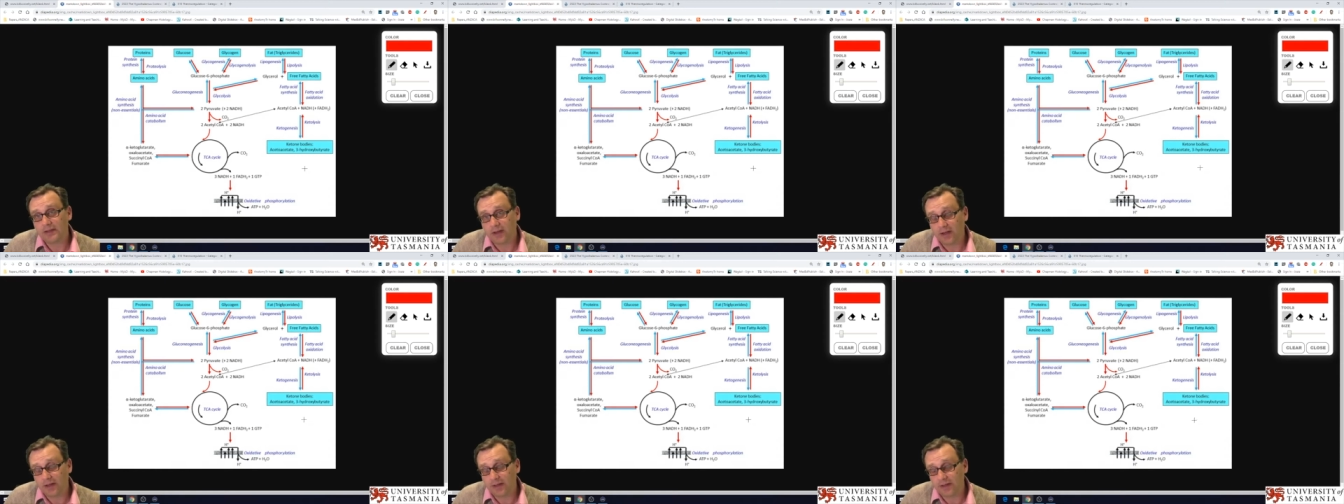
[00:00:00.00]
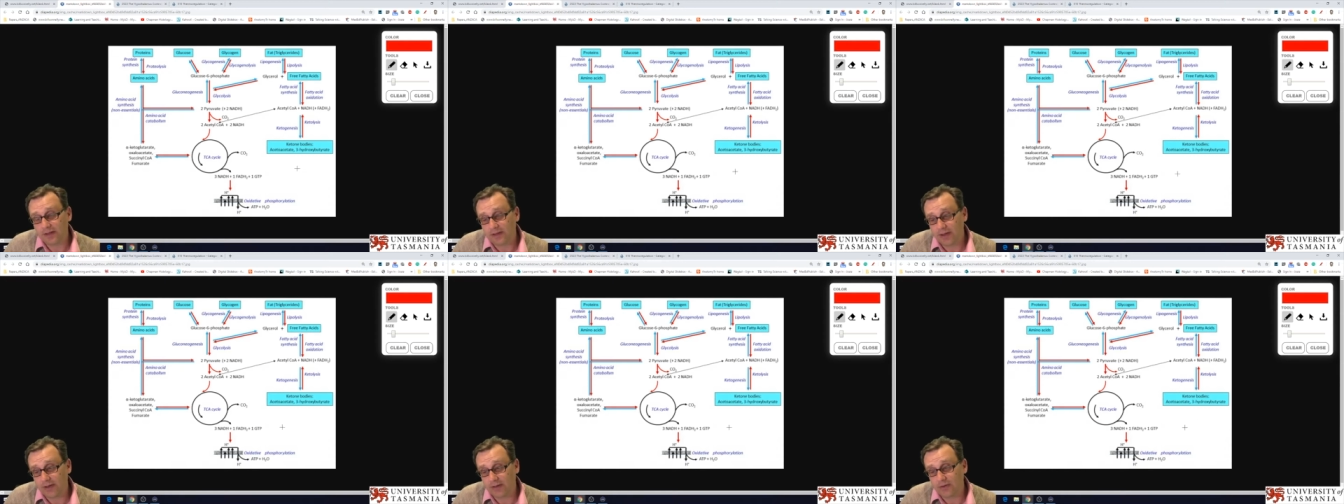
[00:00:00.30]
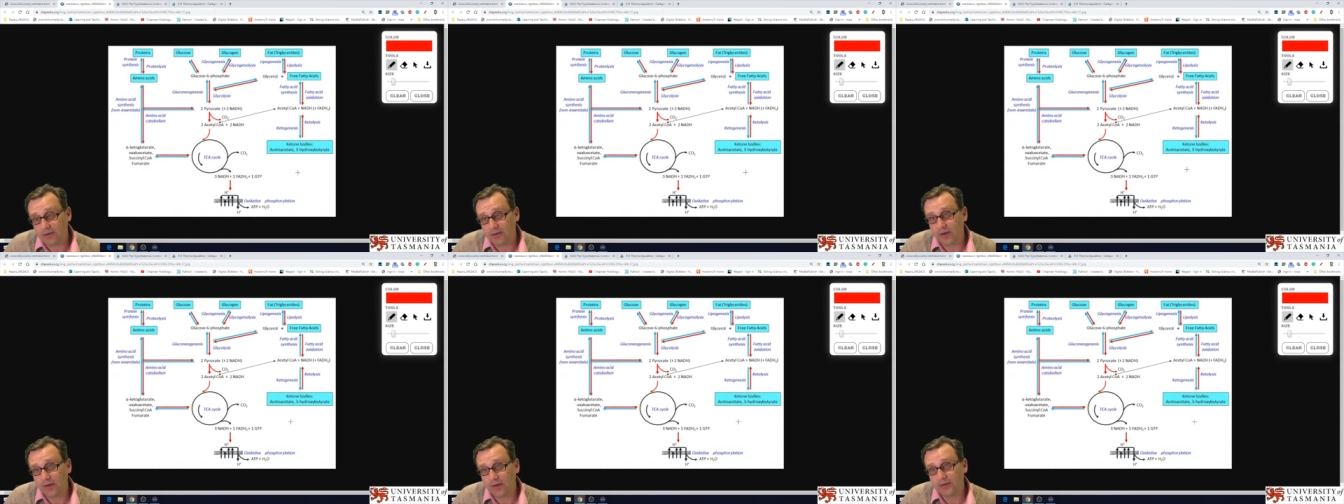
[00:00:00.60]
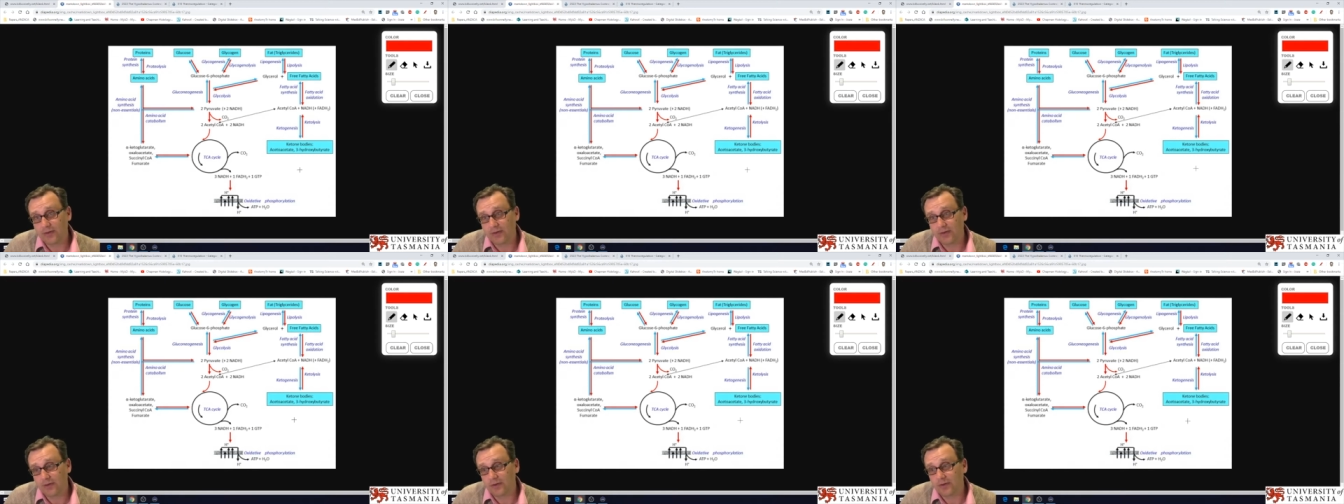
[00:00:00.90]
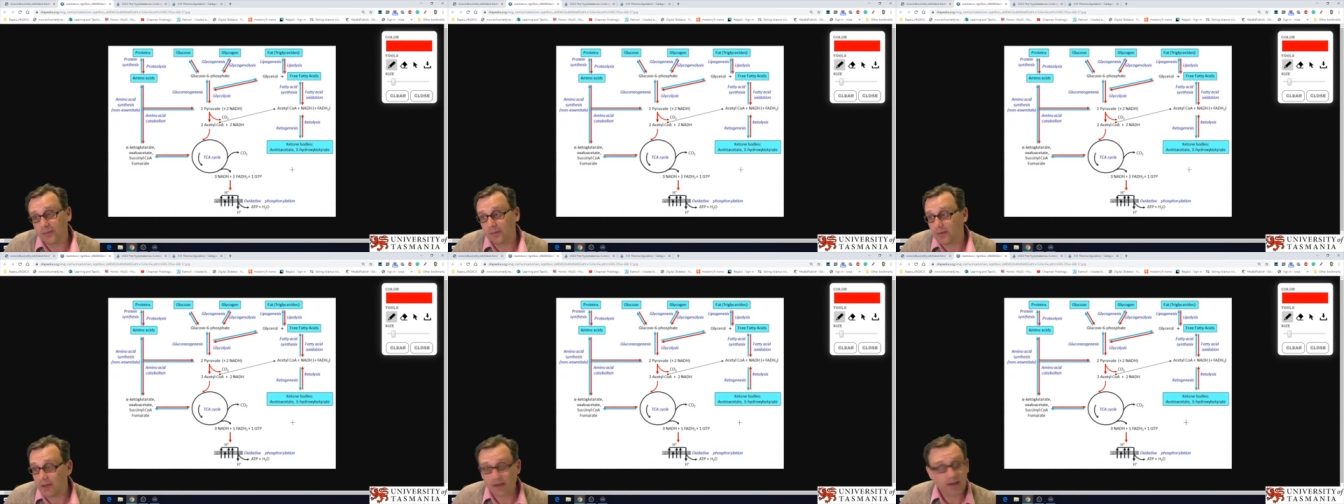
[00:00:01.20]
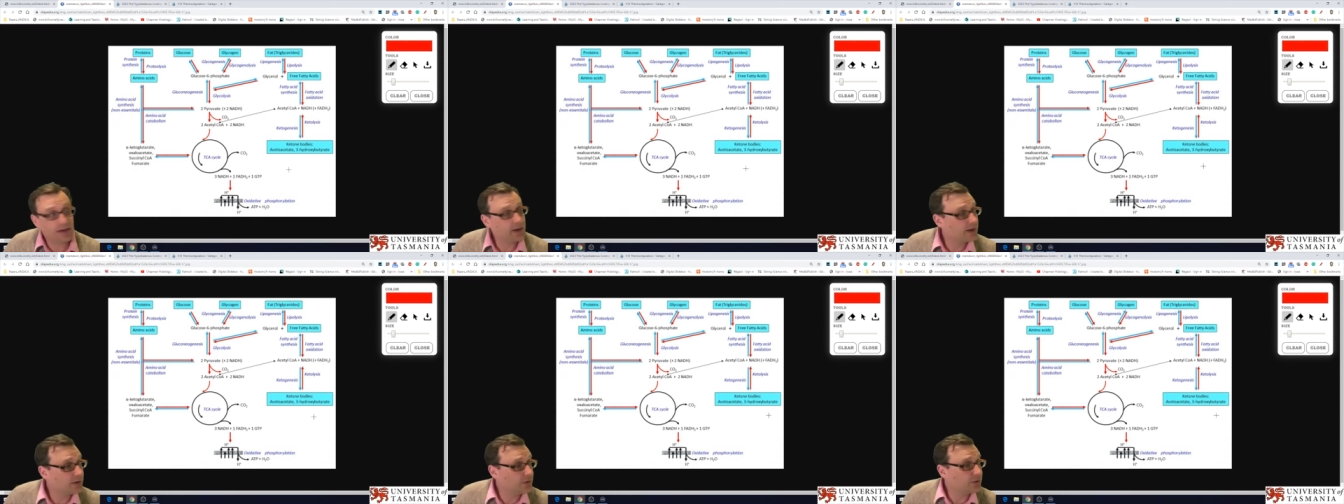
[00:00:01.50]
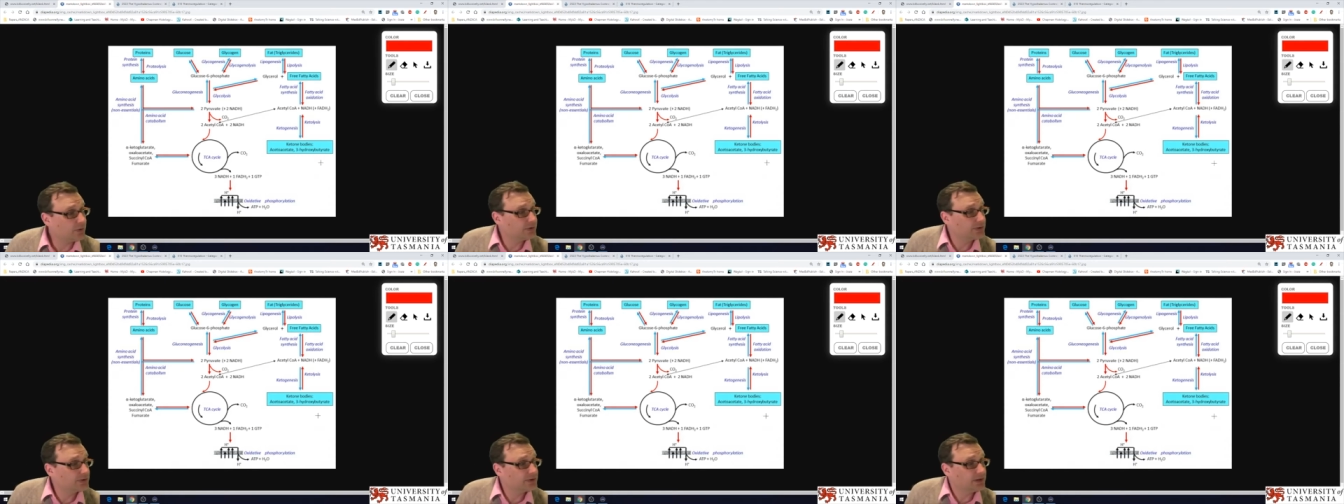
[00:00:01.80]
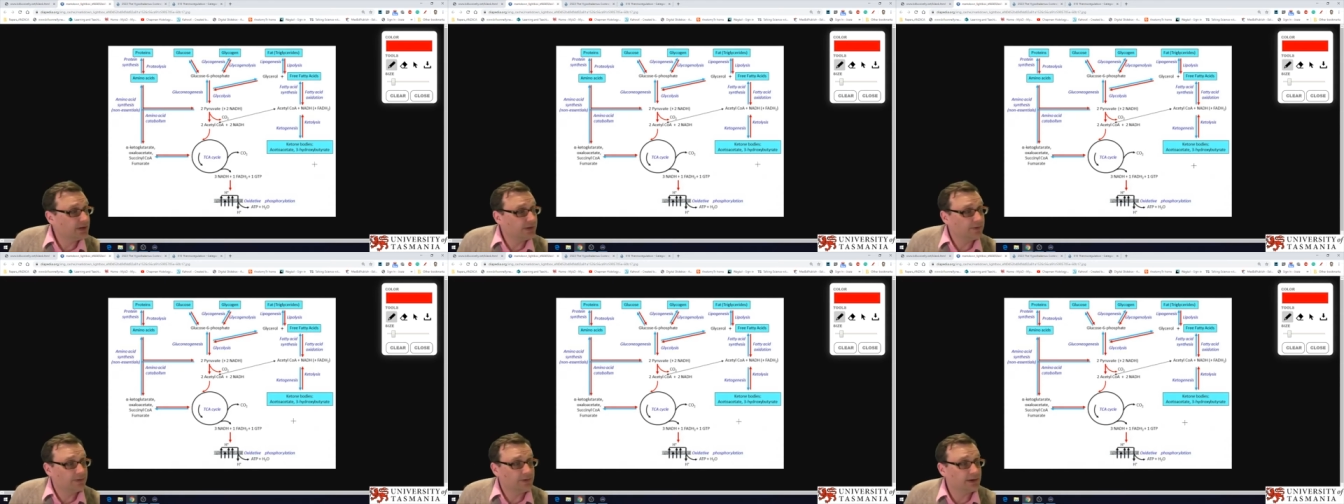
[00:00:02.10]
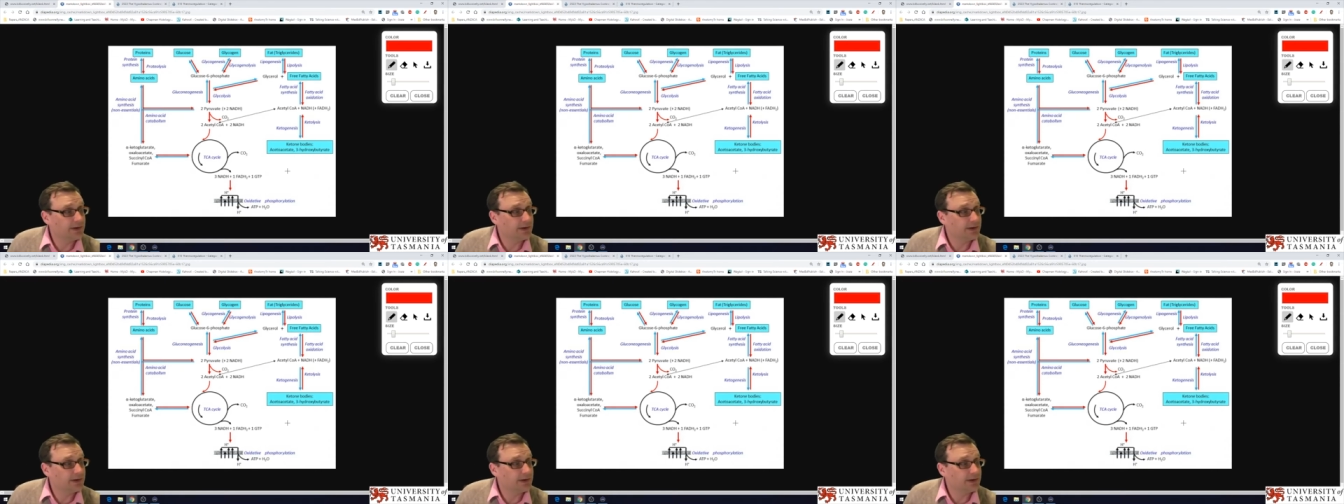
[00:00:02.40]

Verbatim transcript: inside the central nervous system. They can cause